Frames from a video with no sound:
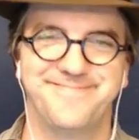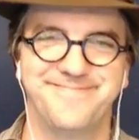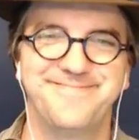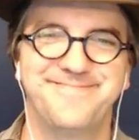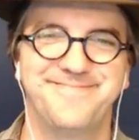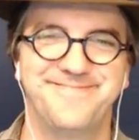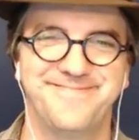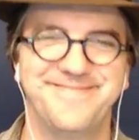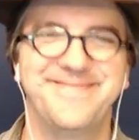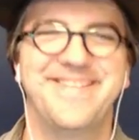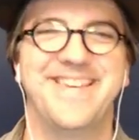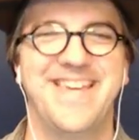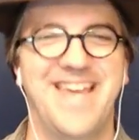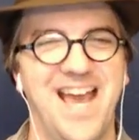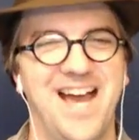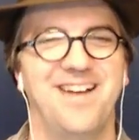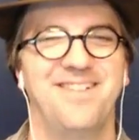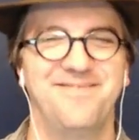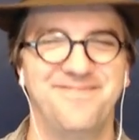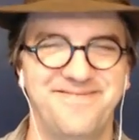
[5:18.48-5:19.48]

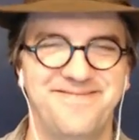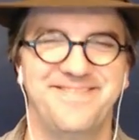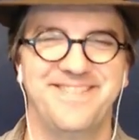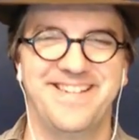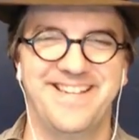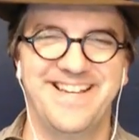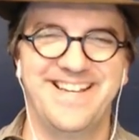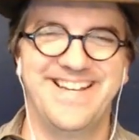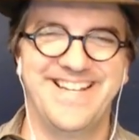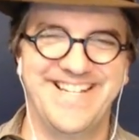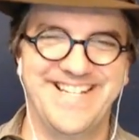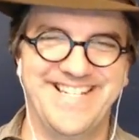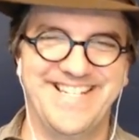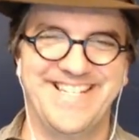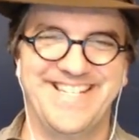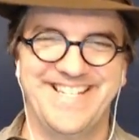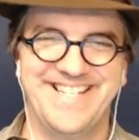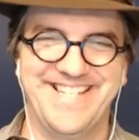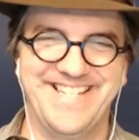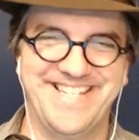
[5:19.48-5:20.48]

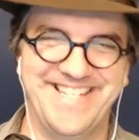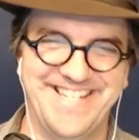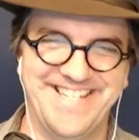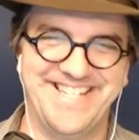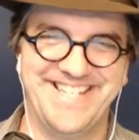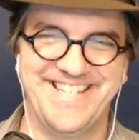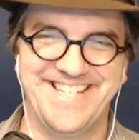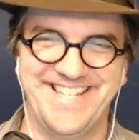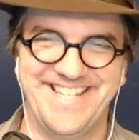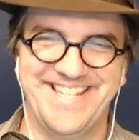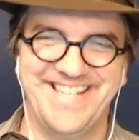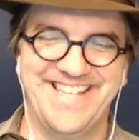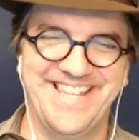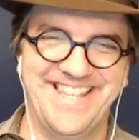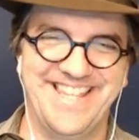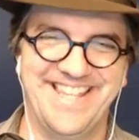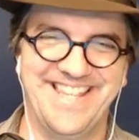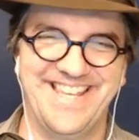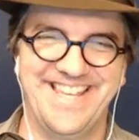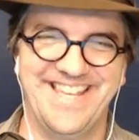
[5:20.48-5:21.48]

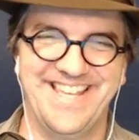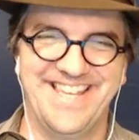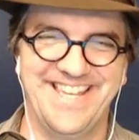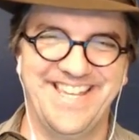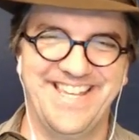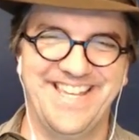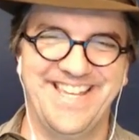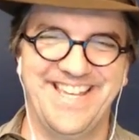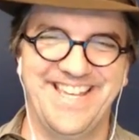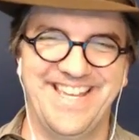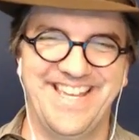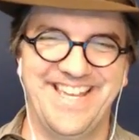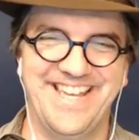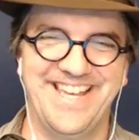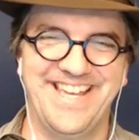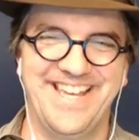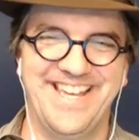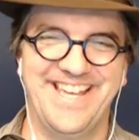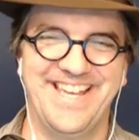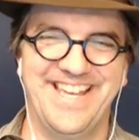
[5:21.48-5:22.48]

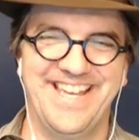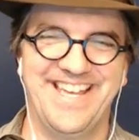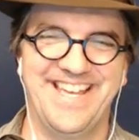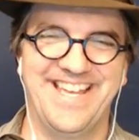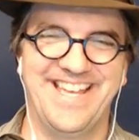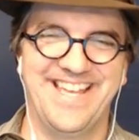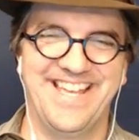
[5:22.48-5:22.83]
(silent)